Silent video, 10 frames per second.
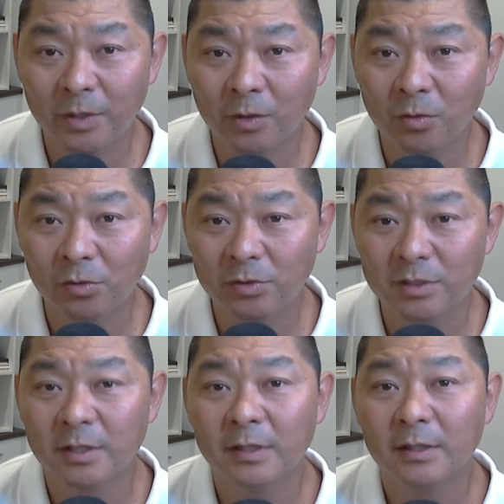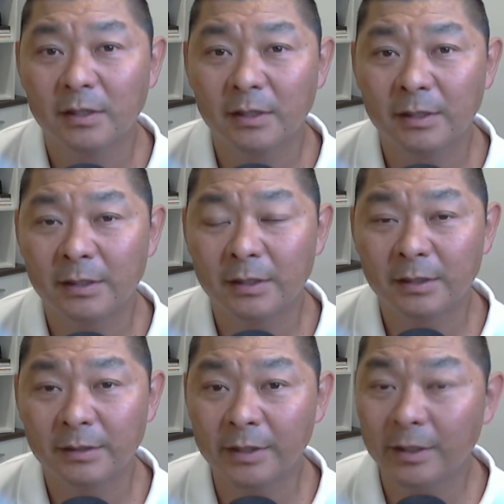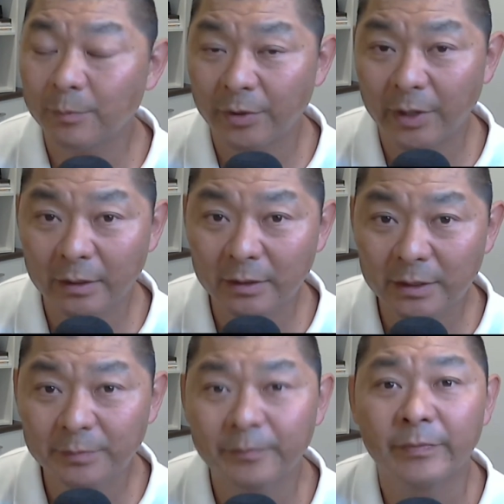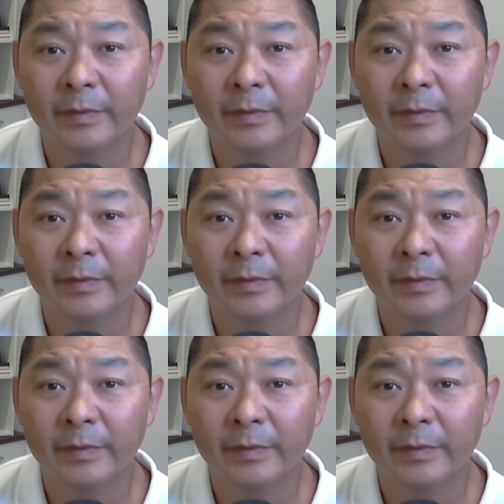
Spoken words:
recruit temporarily